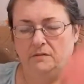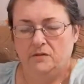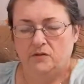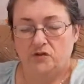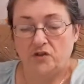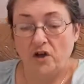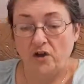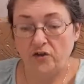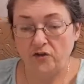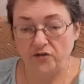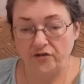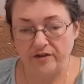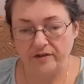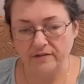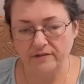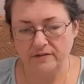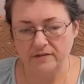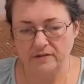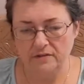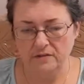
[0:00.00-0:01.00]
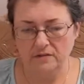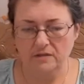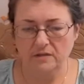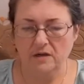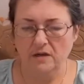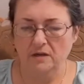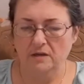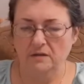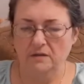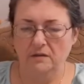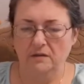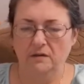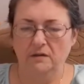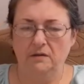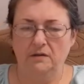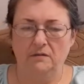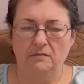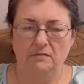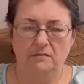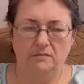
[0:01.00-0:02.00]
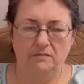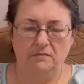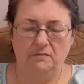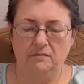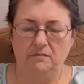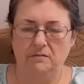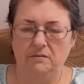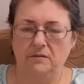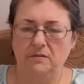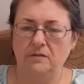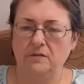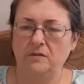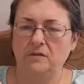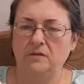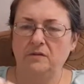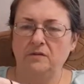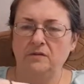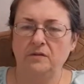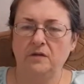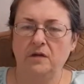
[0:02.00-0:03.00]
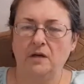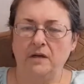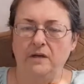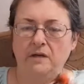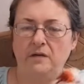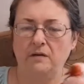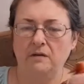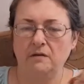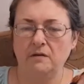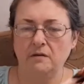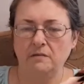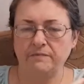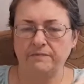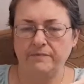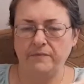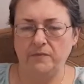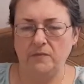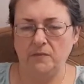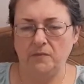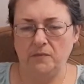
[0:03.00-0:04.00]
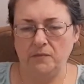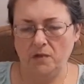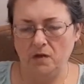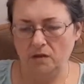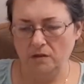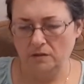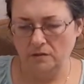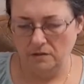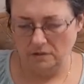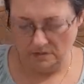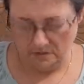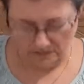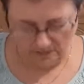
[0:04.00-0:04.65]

There's other things in this color. kind of color.